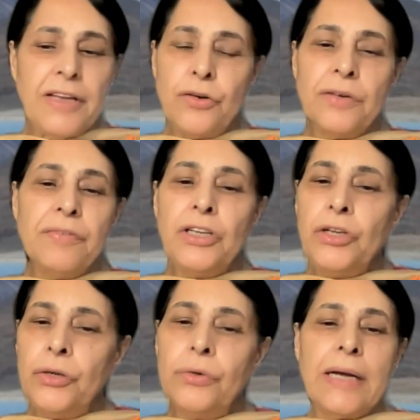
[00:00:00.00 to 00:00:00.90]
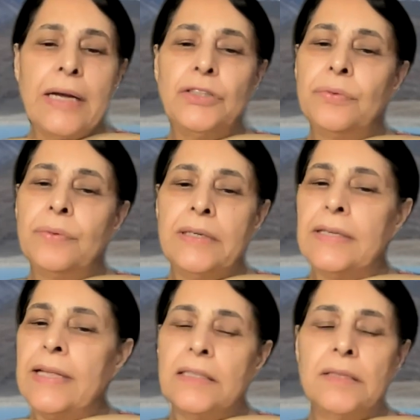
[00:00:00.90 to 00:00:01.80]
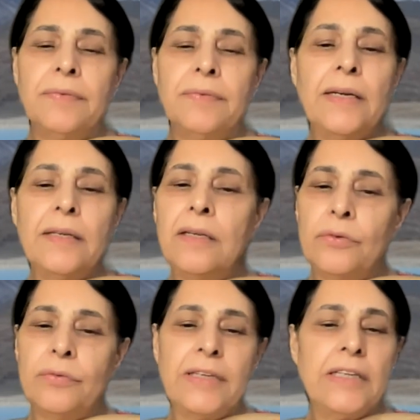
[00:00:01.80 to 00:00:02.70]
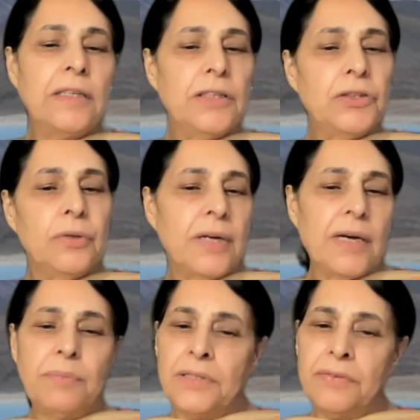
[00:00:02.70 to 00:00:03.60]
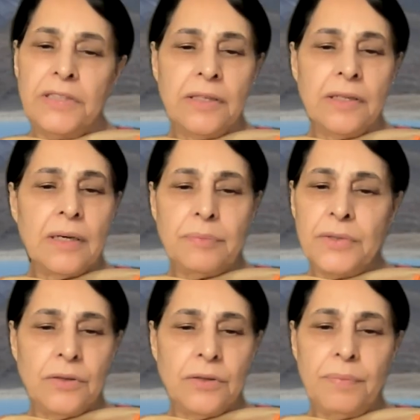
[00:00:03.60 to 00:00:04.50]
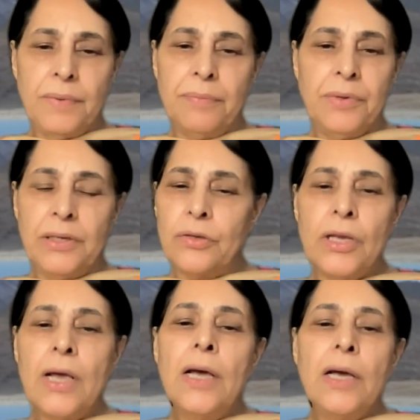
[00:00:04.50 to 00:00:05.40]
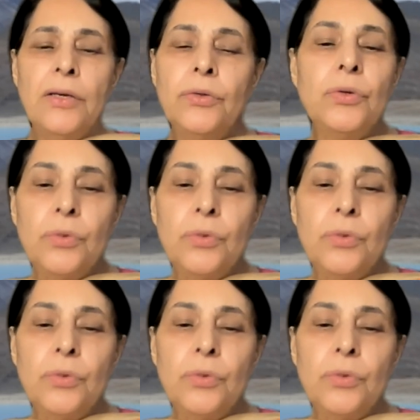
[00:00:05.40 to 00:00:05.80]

where you're giving neoadjuvant, that's where the ovarian tissue cryopreservation comes into play because you